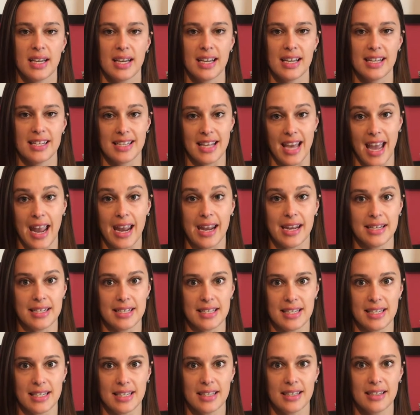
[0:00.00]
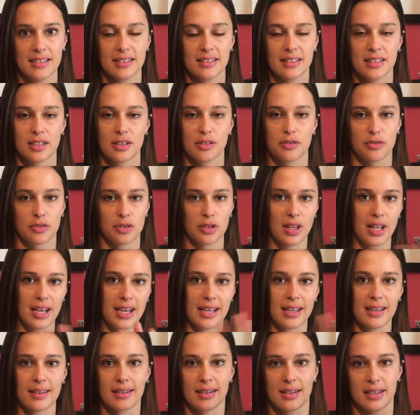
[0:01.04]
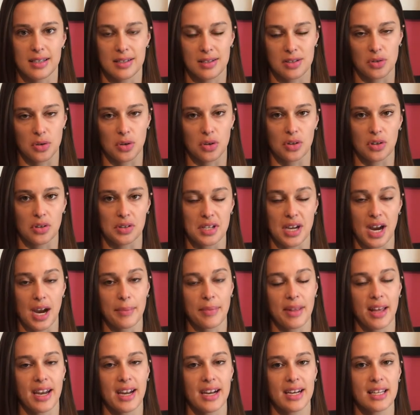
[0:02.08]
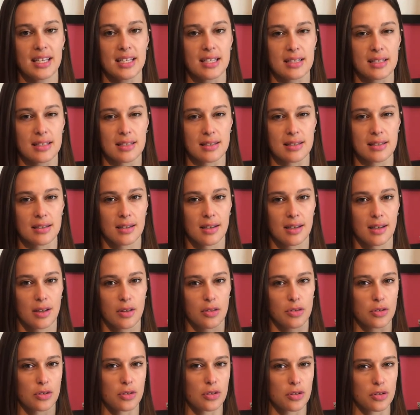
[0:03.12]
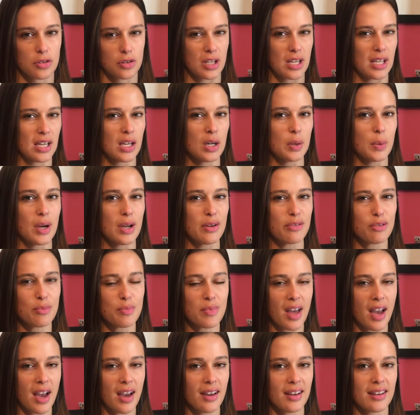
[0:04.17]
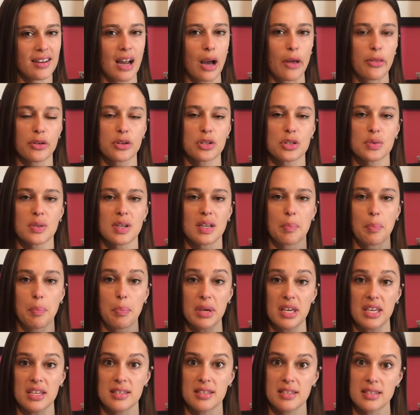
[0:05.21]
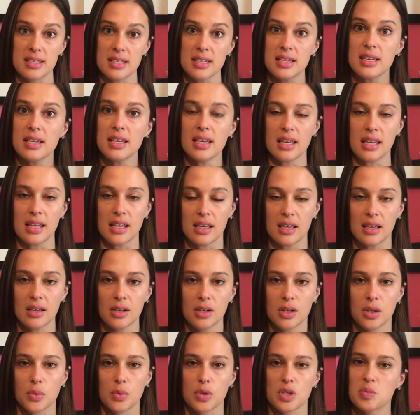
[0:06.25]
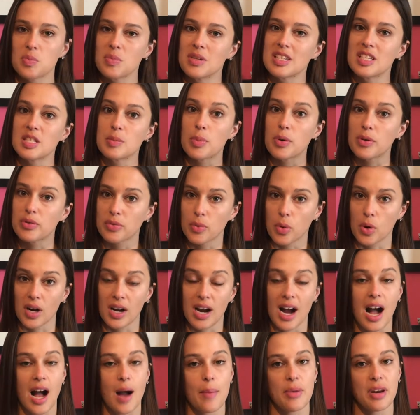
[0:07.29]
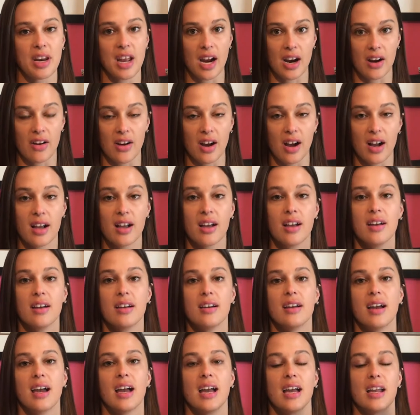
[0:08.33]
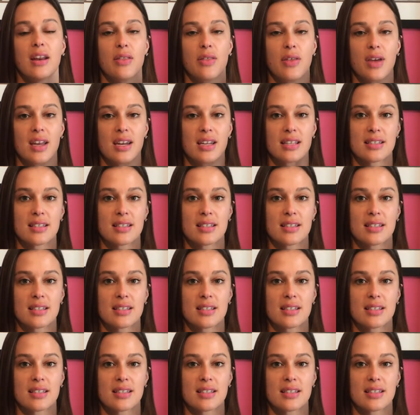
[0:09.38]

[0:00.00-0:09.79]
and AD for like a historical timeline is they're getting away from that, and now they're doing BCE, which means before Common Era, and then